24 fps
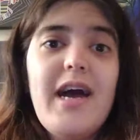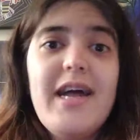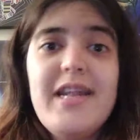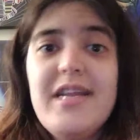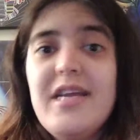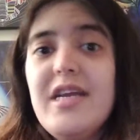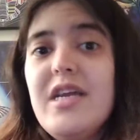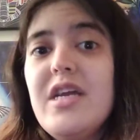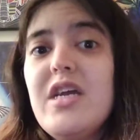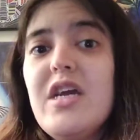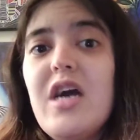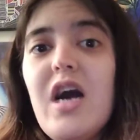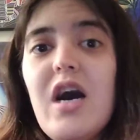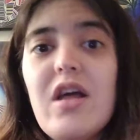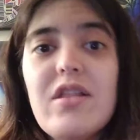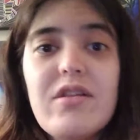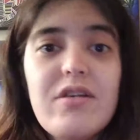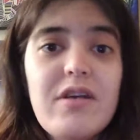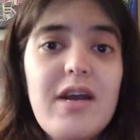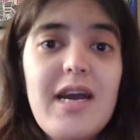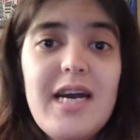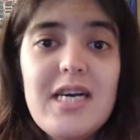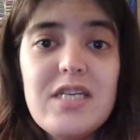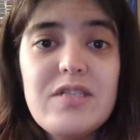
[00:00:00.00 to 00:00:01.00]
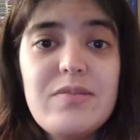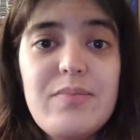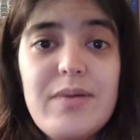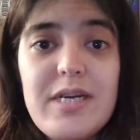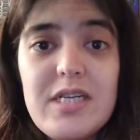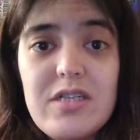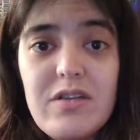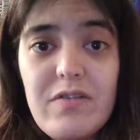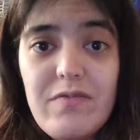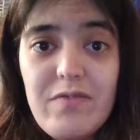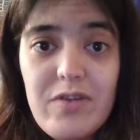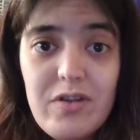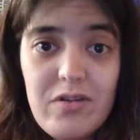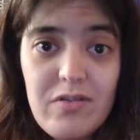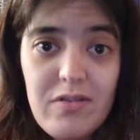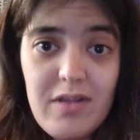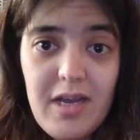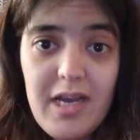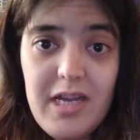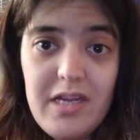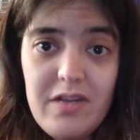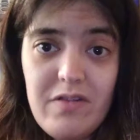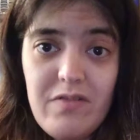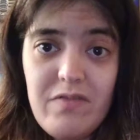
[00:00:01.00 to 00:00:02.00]
any other aspect of your
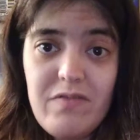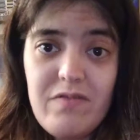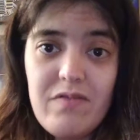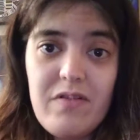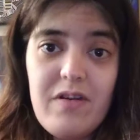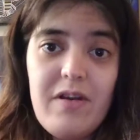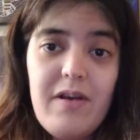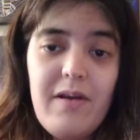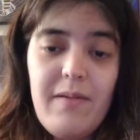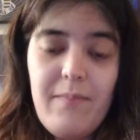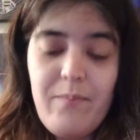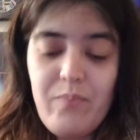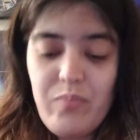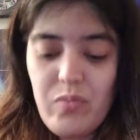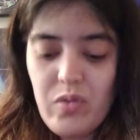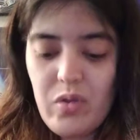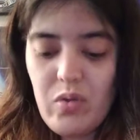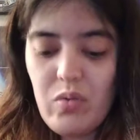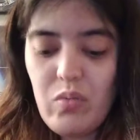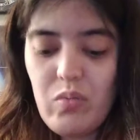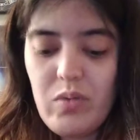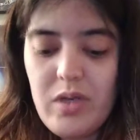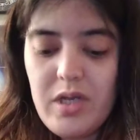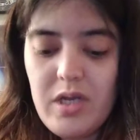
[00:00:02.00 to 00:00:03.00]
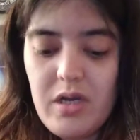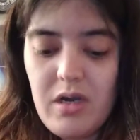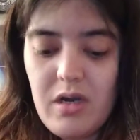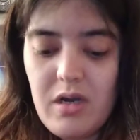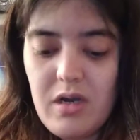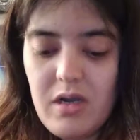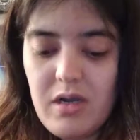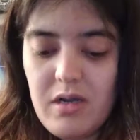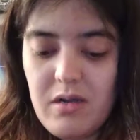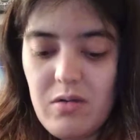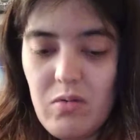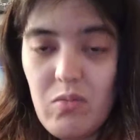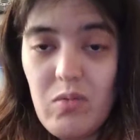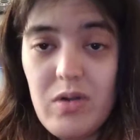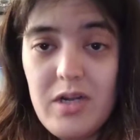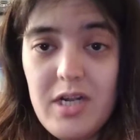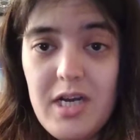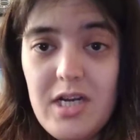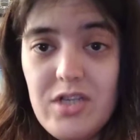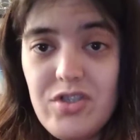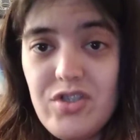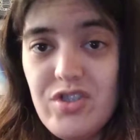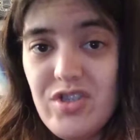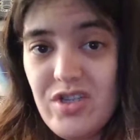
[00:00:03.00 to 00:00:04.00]
life? We're
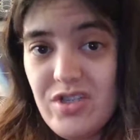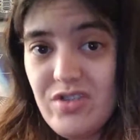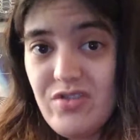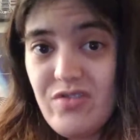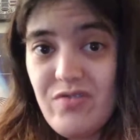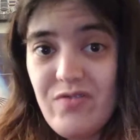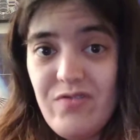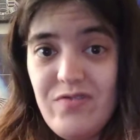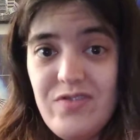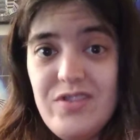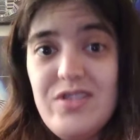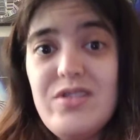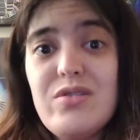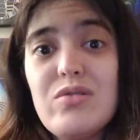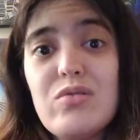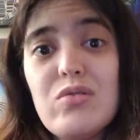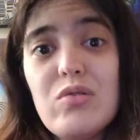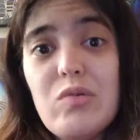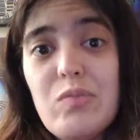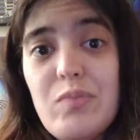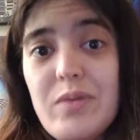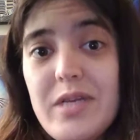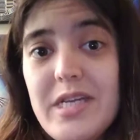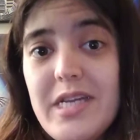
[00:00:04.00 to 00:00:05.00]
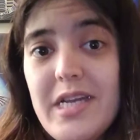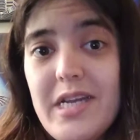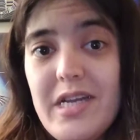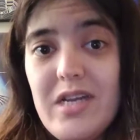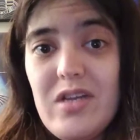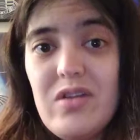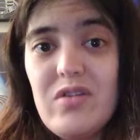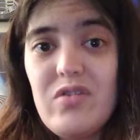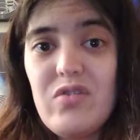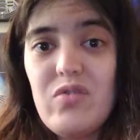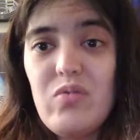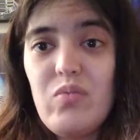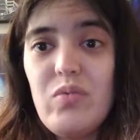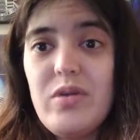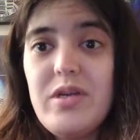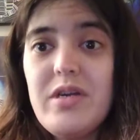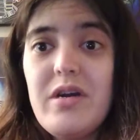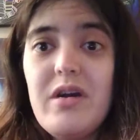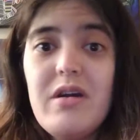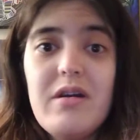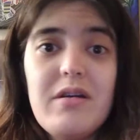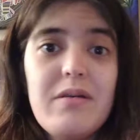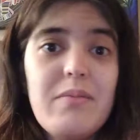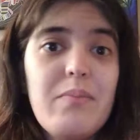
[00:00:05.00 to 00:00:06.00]
not just physical beings. We
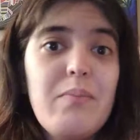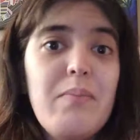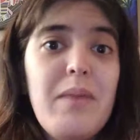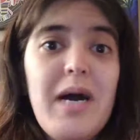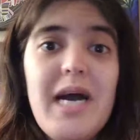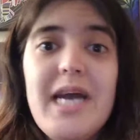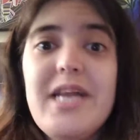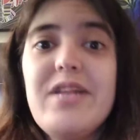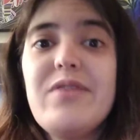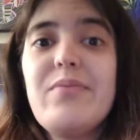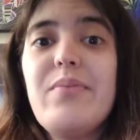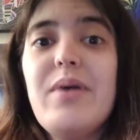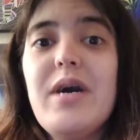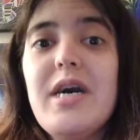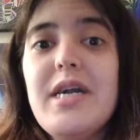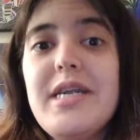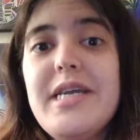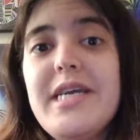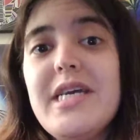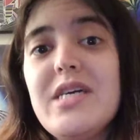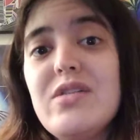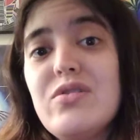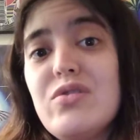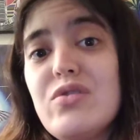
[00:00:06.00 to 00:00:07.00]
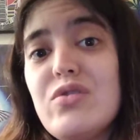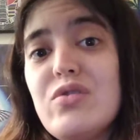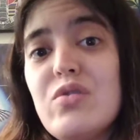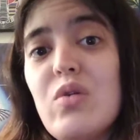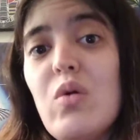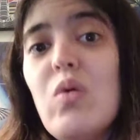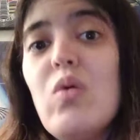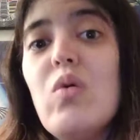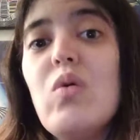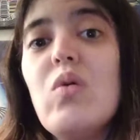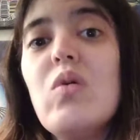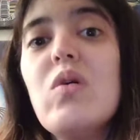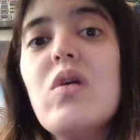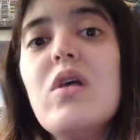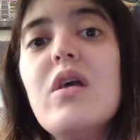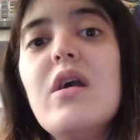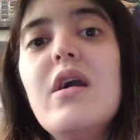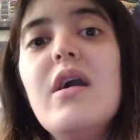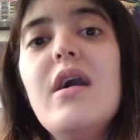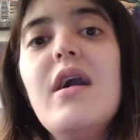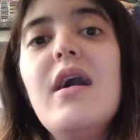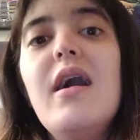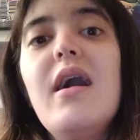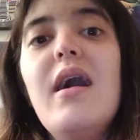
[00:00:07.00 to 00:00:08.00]
are mind, body, and soul.
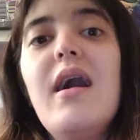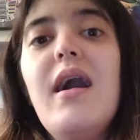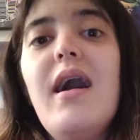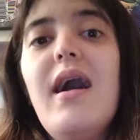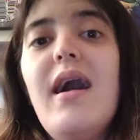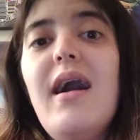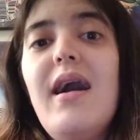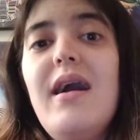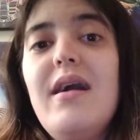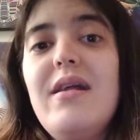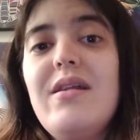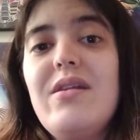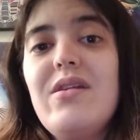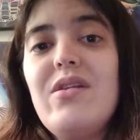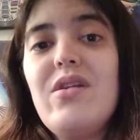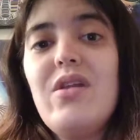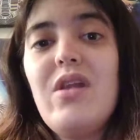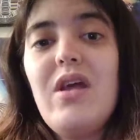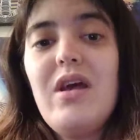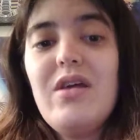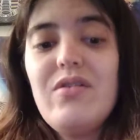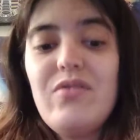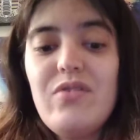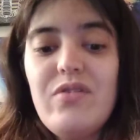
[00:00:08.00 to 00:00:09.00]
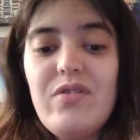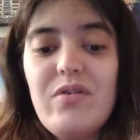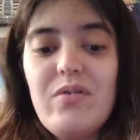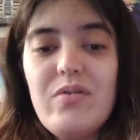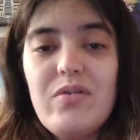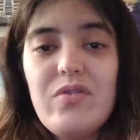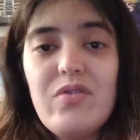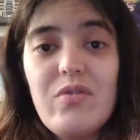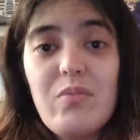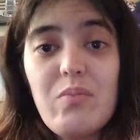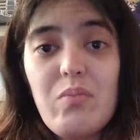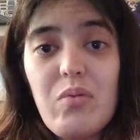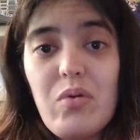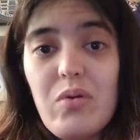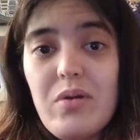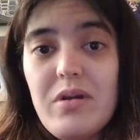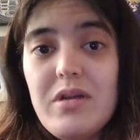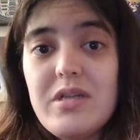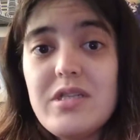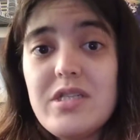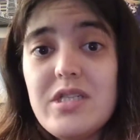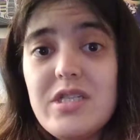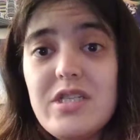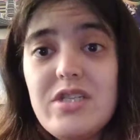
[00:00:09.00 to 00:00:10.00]
And so it's
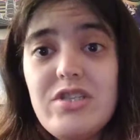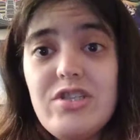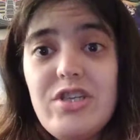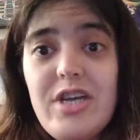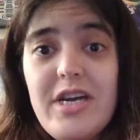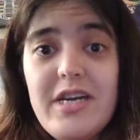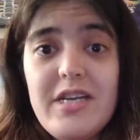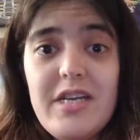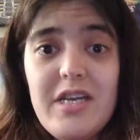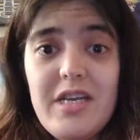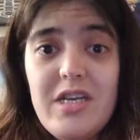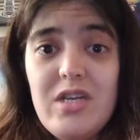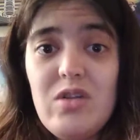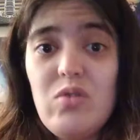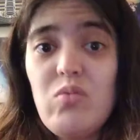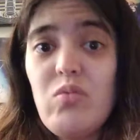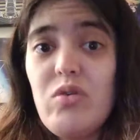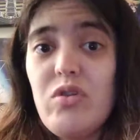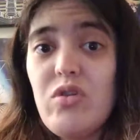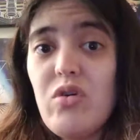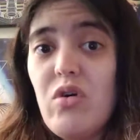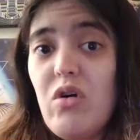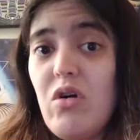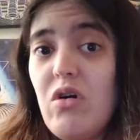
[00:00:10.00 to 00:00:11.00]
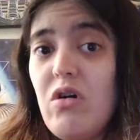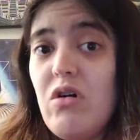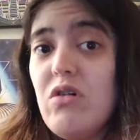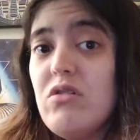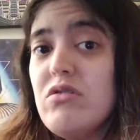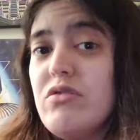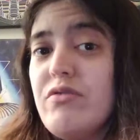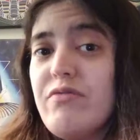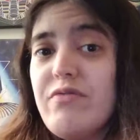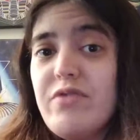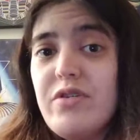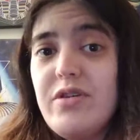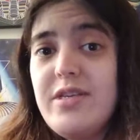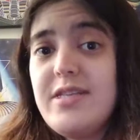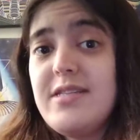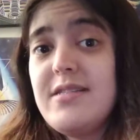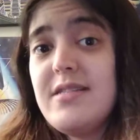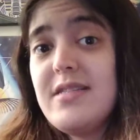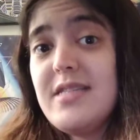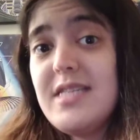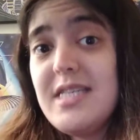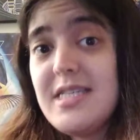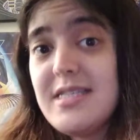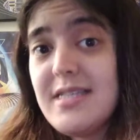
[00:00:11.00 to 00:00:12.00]
important to check in with all of
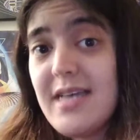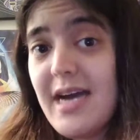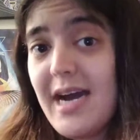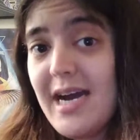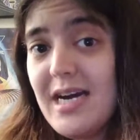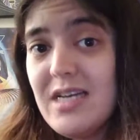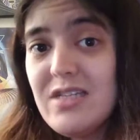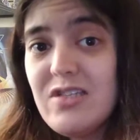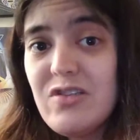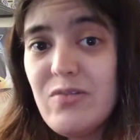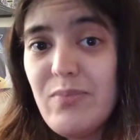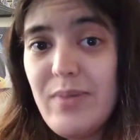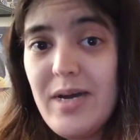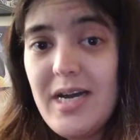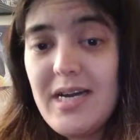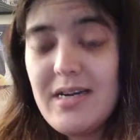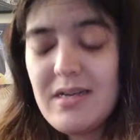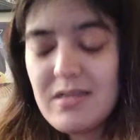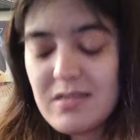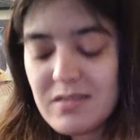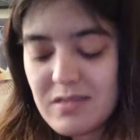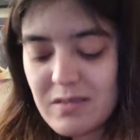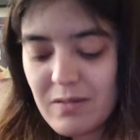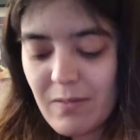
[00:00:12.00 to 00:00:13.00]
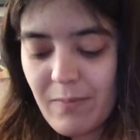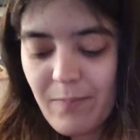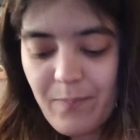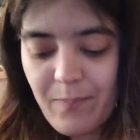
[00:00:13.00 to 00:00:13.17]
these aspects.